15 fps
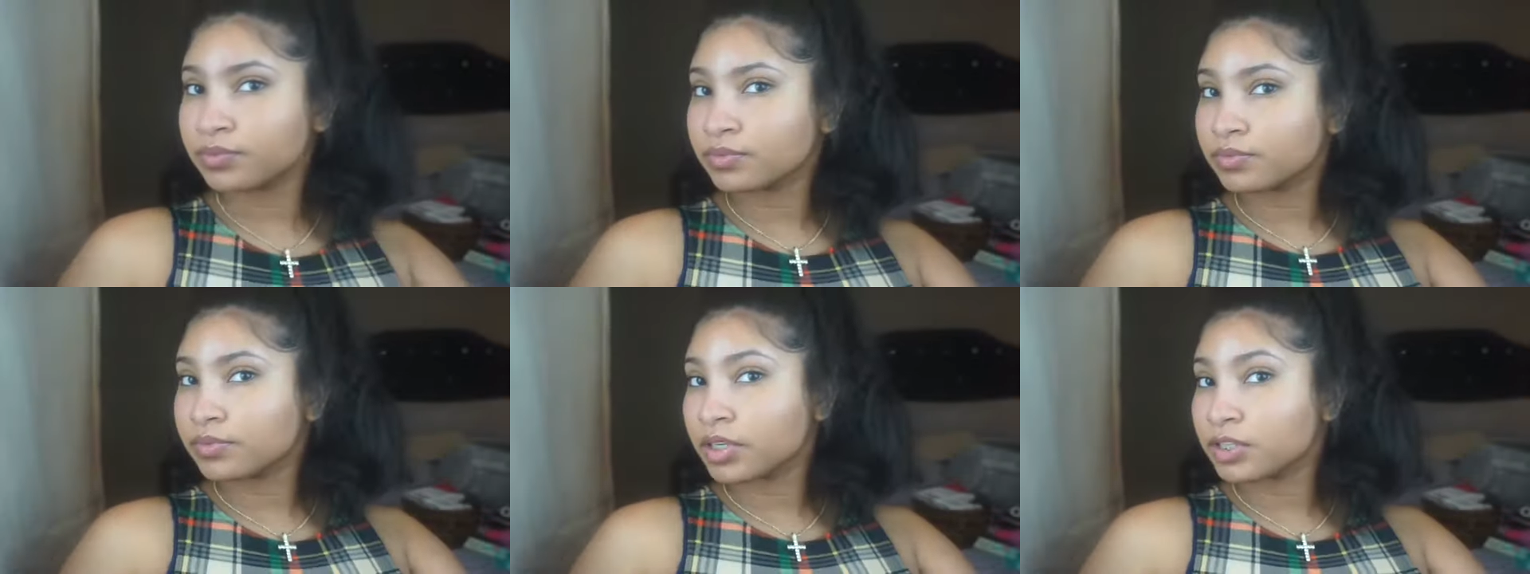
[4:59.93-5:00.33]

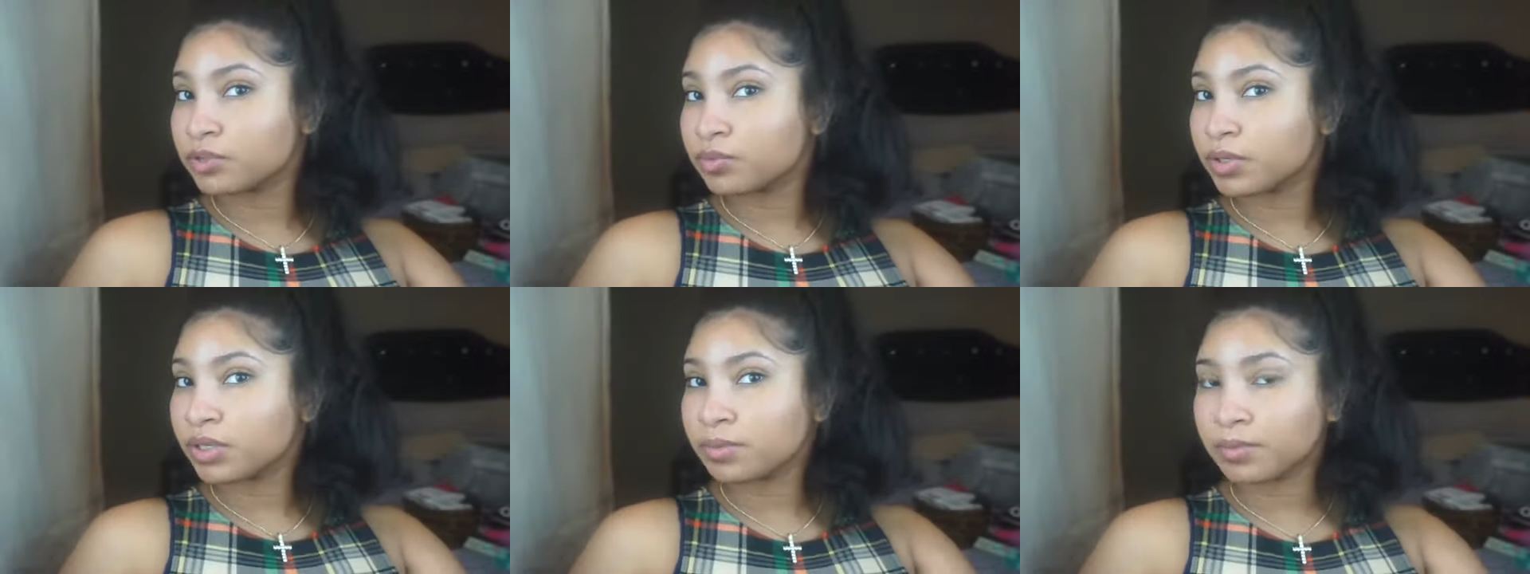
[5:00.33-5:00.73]
It's
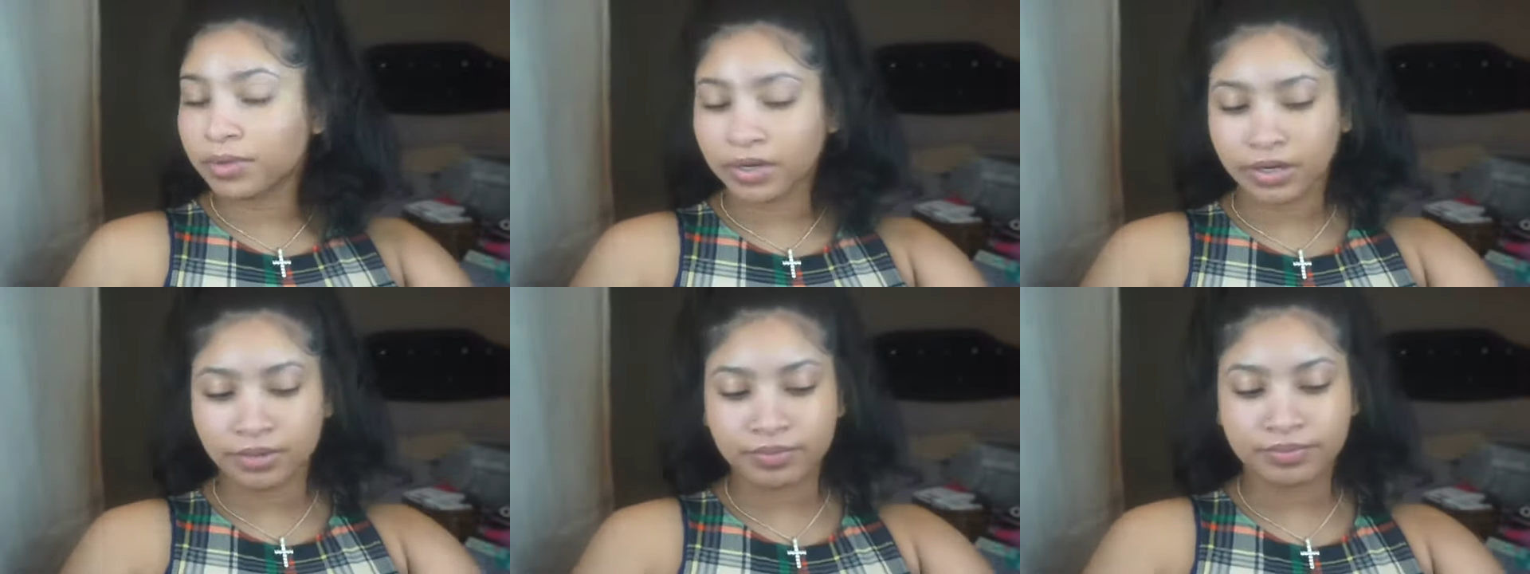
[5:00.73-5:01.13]
really
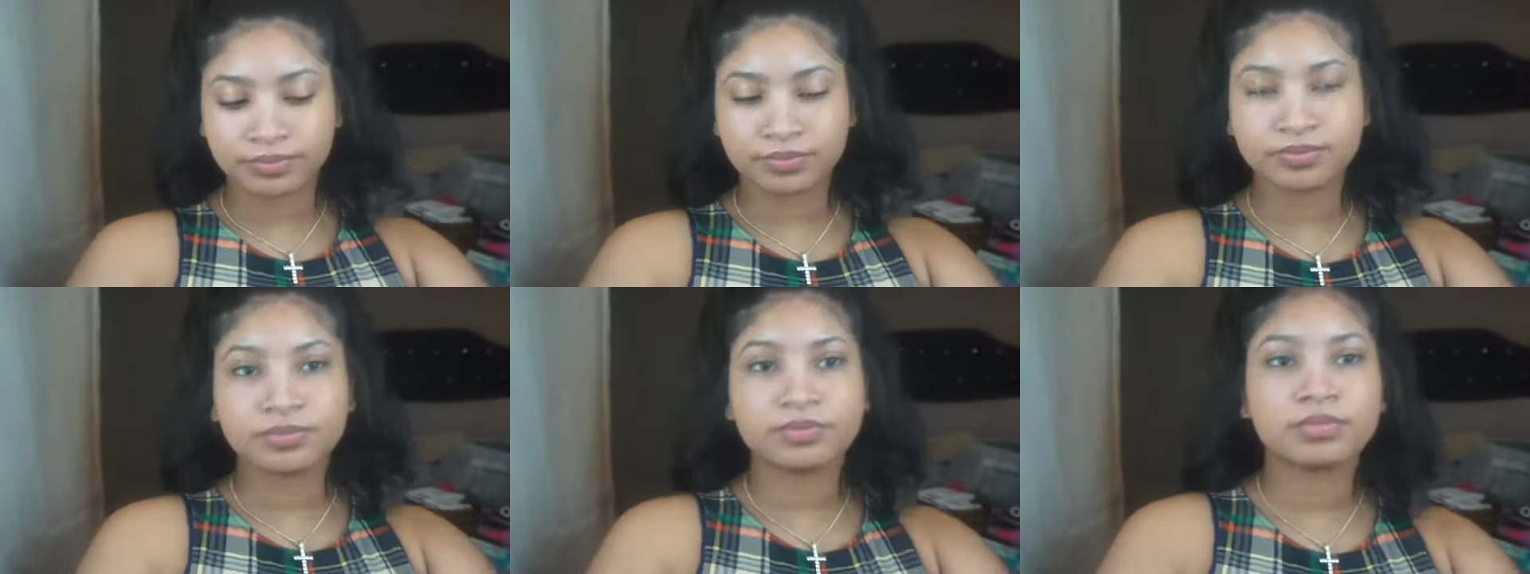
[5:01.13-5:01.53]
pretty.
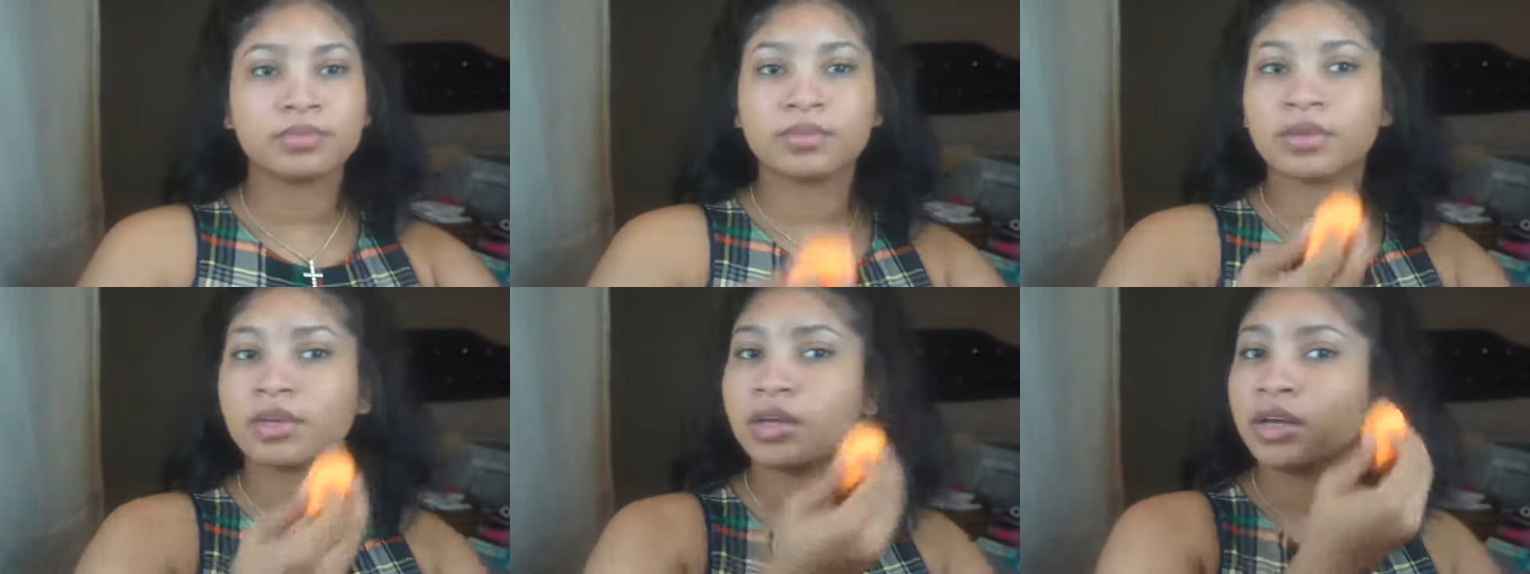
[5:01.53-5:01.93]

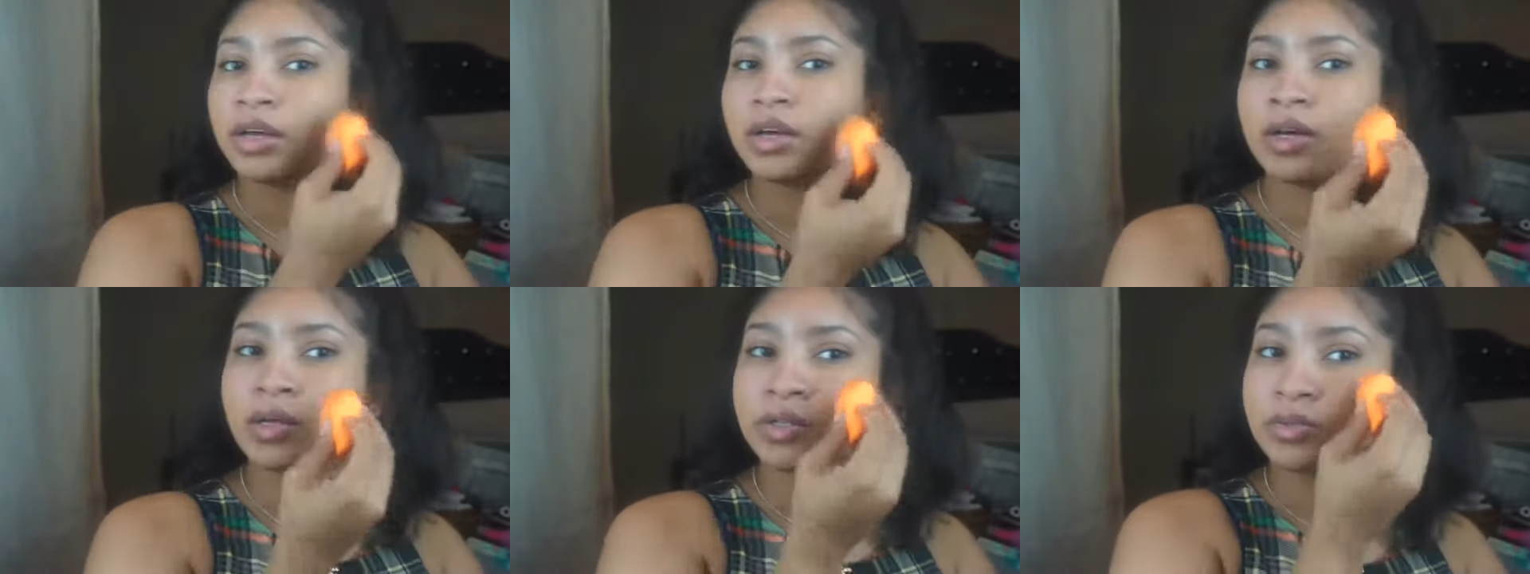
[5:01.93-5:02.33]

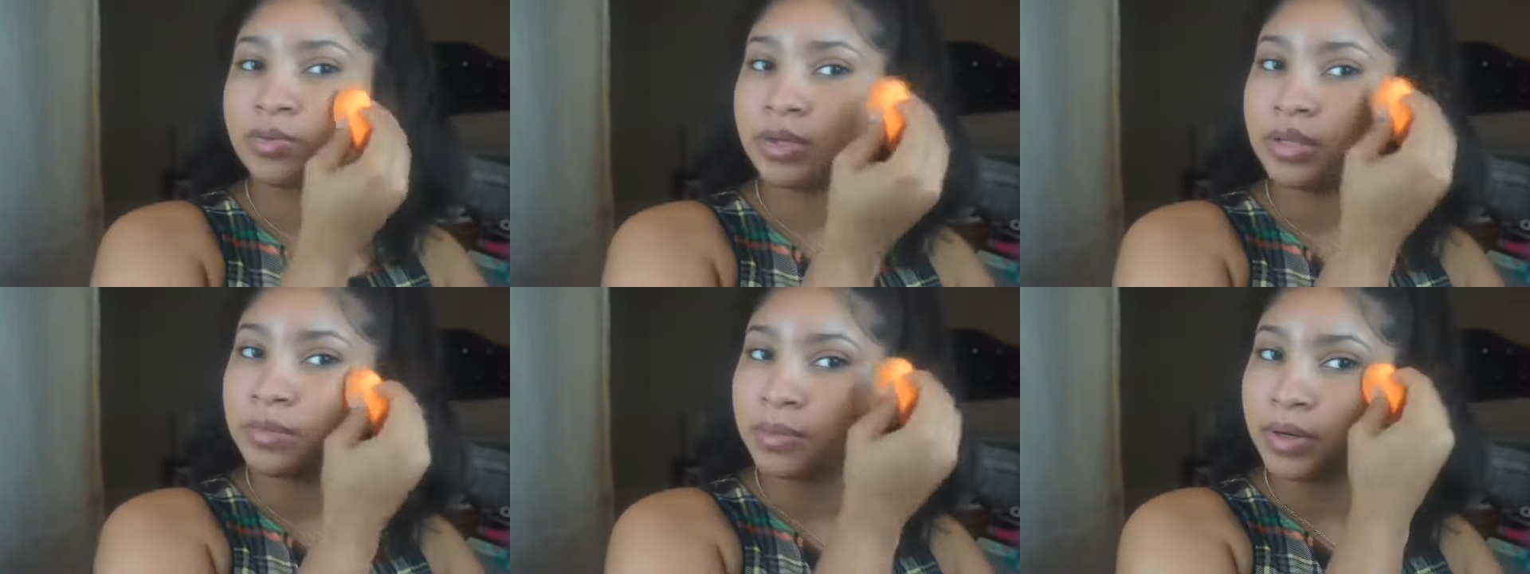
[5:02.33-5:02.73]
It's
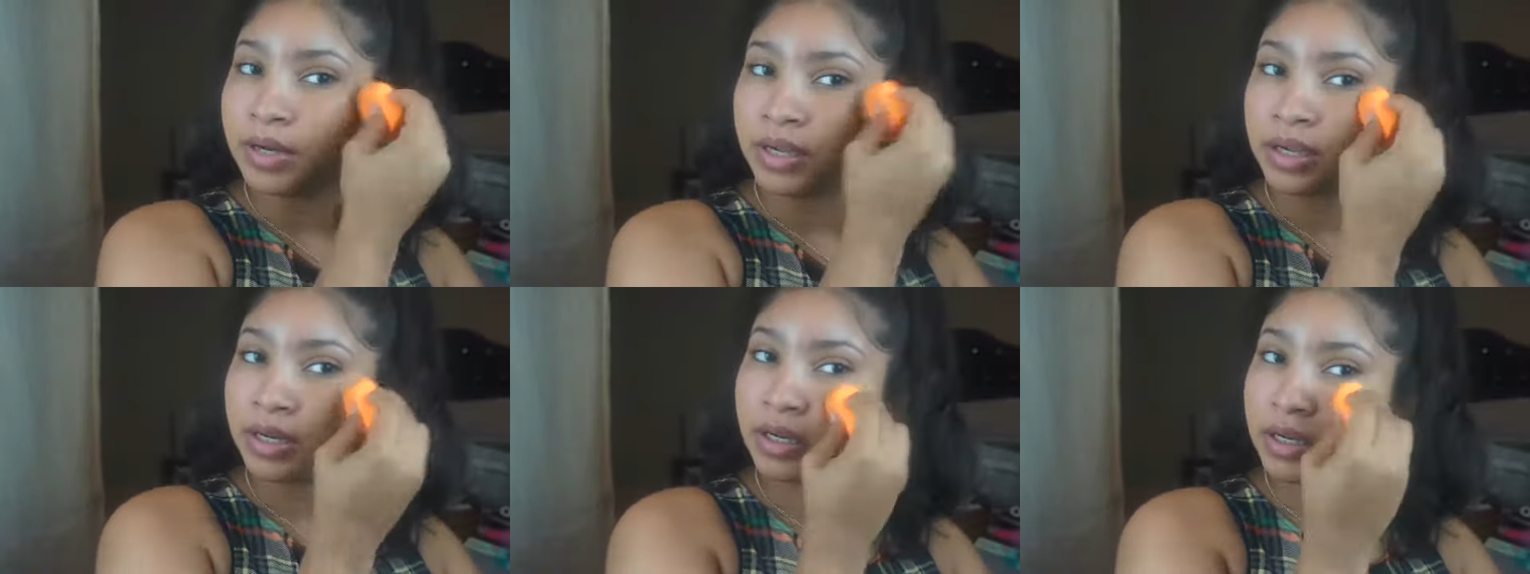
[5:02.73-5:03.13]
really
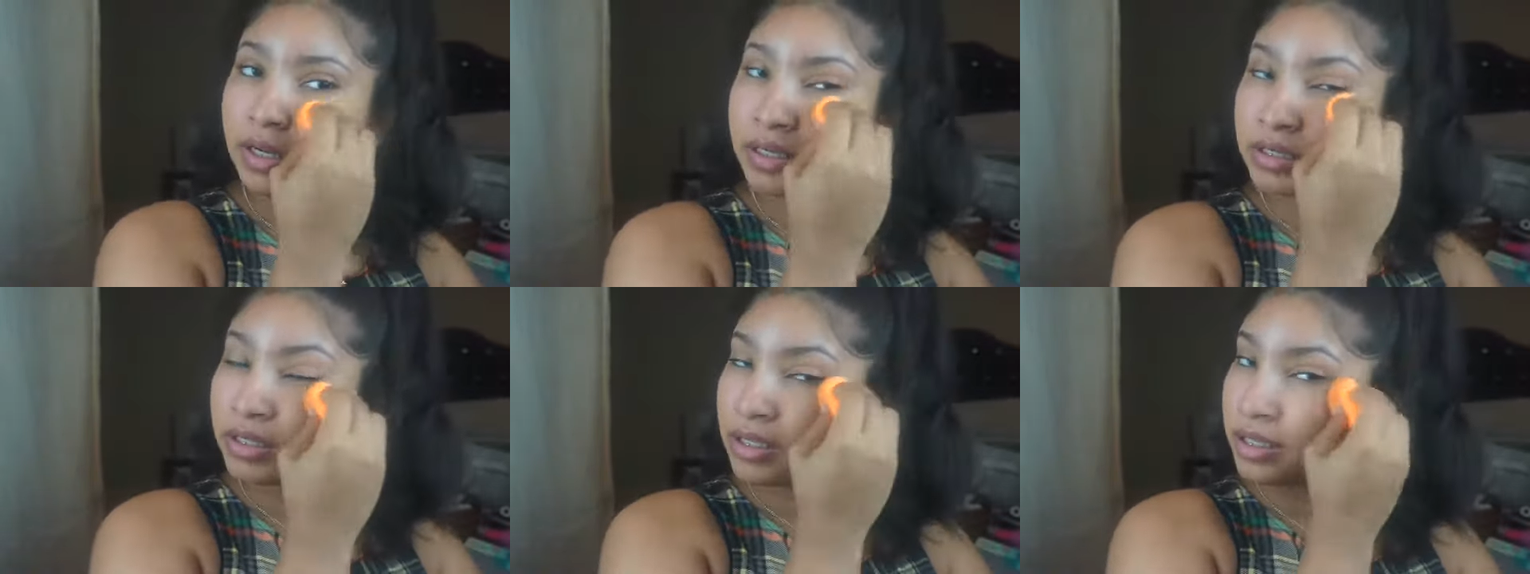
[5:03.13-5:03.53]
pretty. It
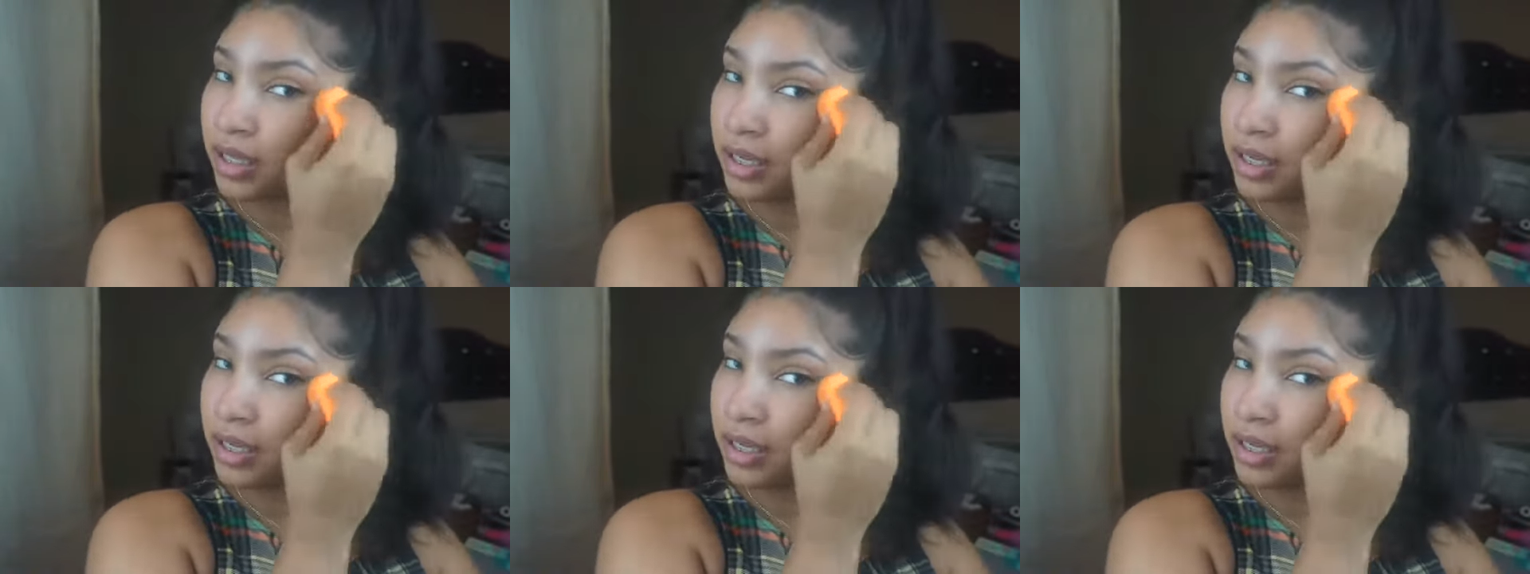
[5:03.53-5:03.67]
does look like